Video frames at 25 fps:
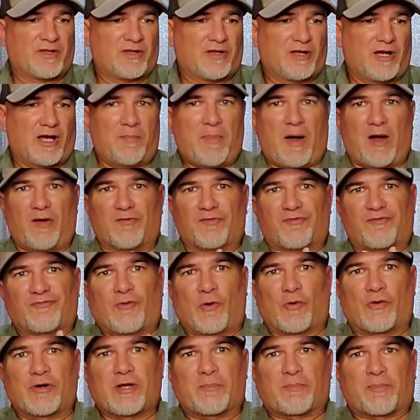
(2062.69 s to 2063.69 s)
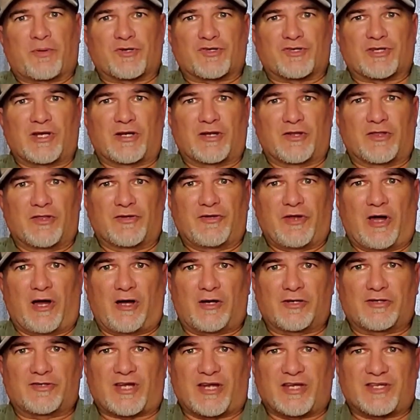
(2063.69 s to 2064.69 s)
About 40% of the
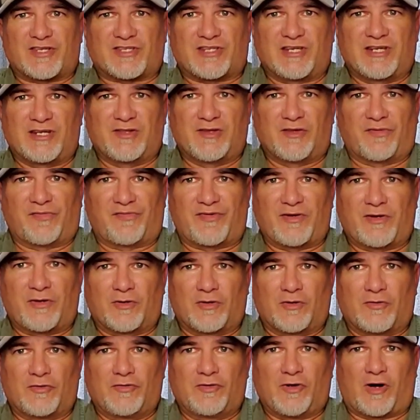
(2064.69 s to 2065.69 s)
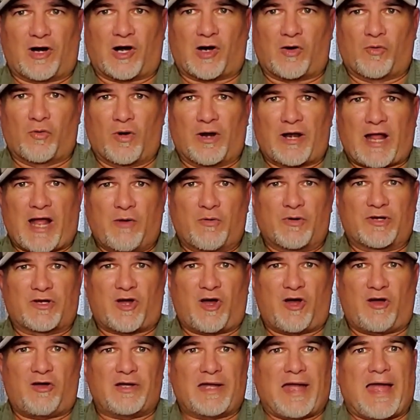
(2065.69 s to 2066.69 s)
dogs I see in the field are what I would
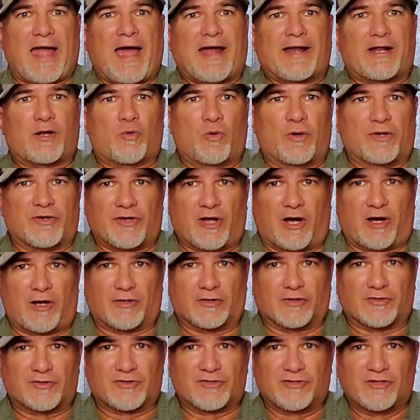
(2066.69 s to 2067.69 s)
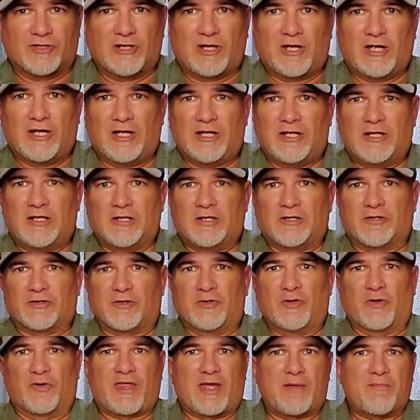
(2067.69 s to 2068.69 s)
call adequate dogs.
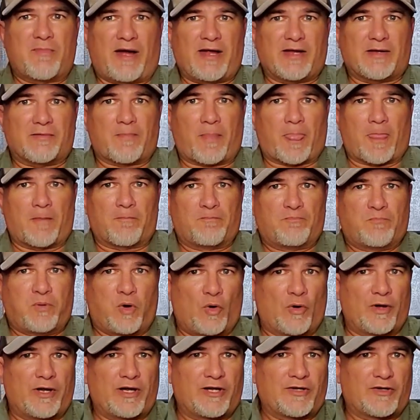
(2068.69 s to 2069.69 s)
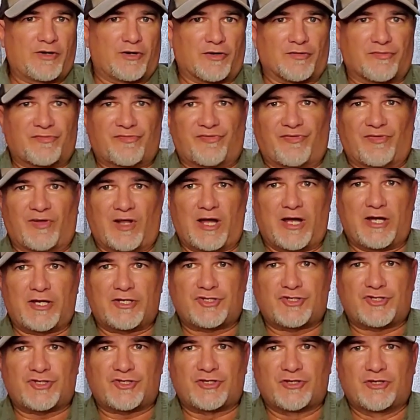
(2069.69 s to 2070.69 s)
They might point or
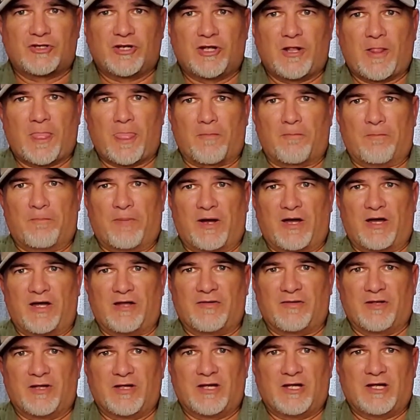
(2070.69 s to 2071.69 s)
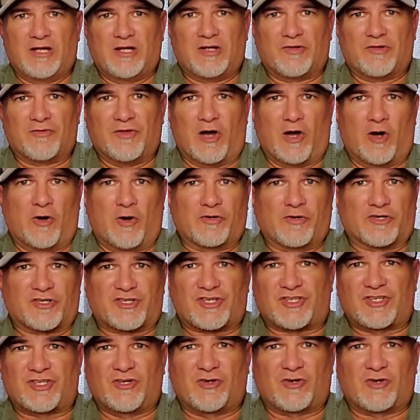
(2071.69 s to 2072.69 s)
flush, but the owner's
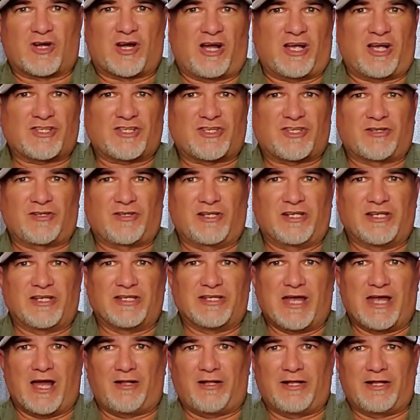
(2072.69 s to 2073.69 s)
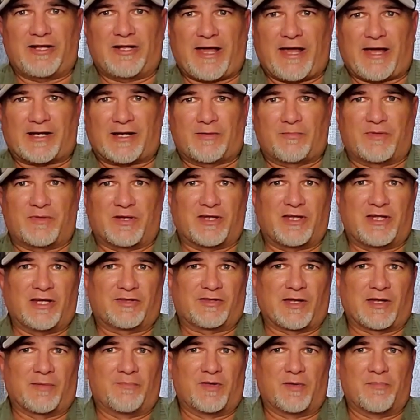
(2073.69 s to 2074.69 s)
still constantly yelling at them to get
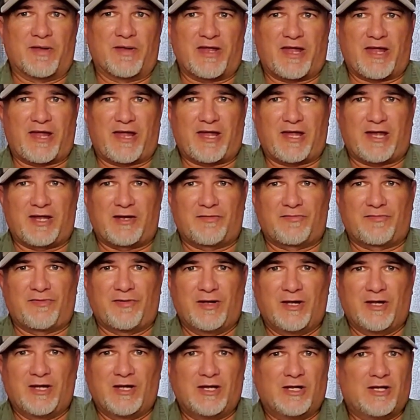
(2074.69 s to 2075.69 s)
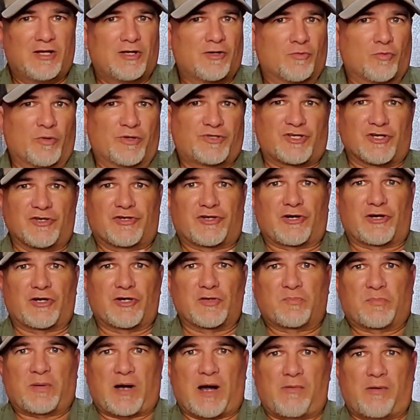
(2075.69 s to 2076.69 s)
them to behave, which in
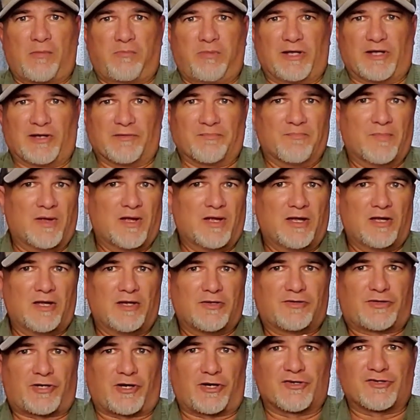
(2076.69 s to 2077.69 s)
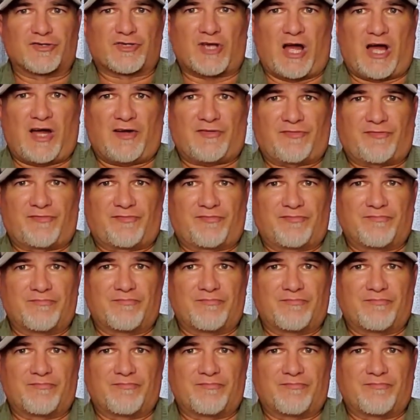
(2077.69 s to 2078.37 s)
turn probably turns off